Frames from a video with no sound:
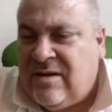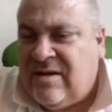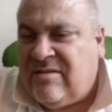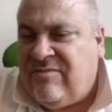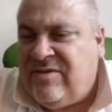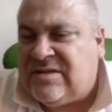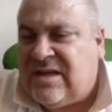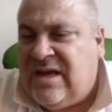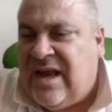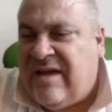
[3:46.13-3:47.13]
this
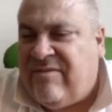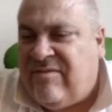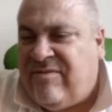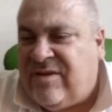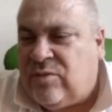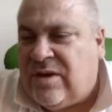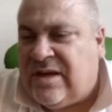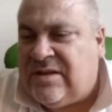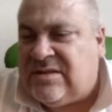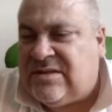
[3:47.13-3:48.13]
key level that we
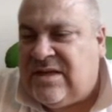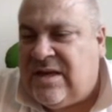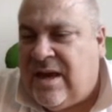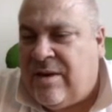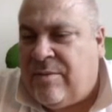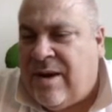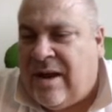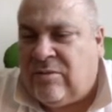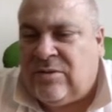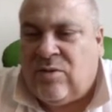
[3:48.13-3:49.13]
can see
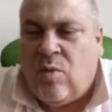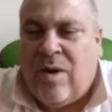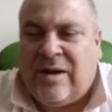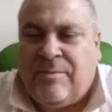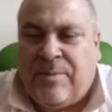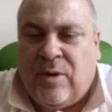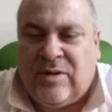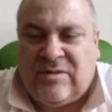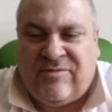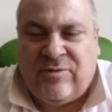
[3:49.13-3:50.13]
around
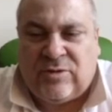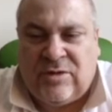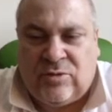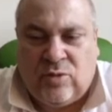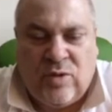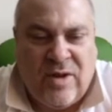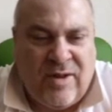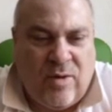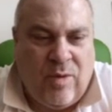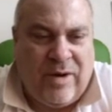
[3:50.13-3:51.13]
1.42,
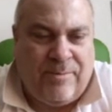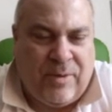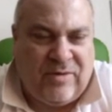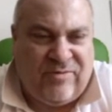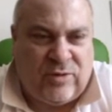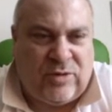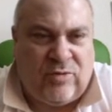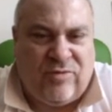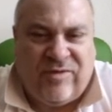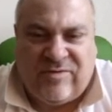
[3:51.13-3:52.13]

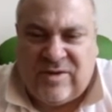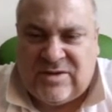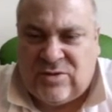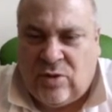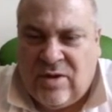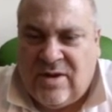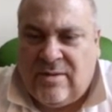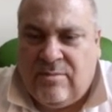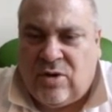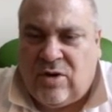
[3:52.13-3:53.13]
1.4250. So
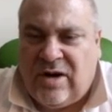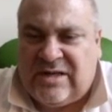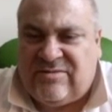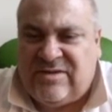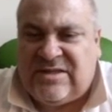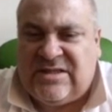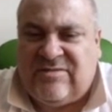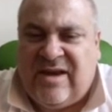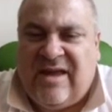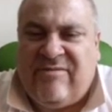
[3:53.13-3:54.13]
more or less this is
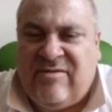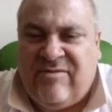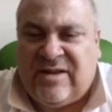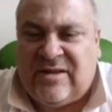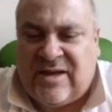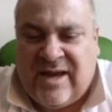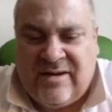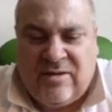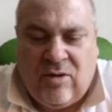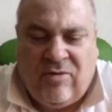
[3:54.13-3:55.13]
the level that
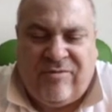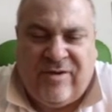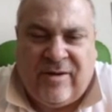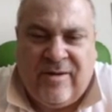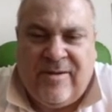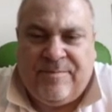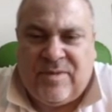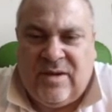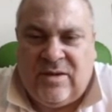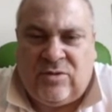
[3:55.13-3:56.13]
can offer
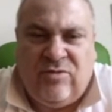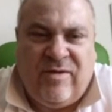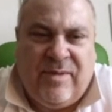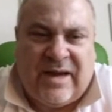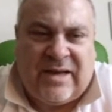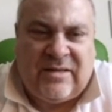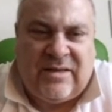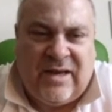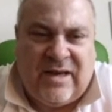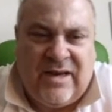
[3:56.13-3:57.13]
to the
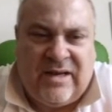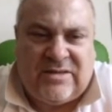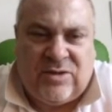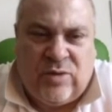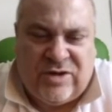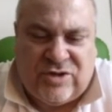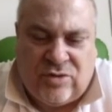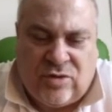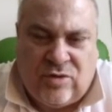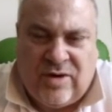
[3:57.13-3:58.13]
market a clear
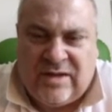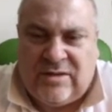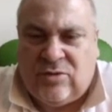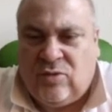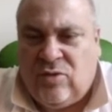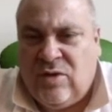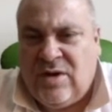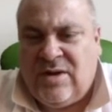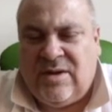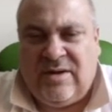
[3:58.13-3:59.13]
situation connected to
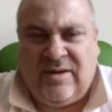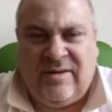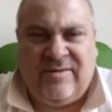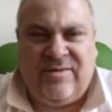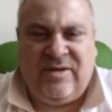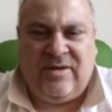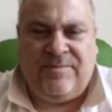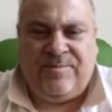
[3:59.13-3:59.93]
the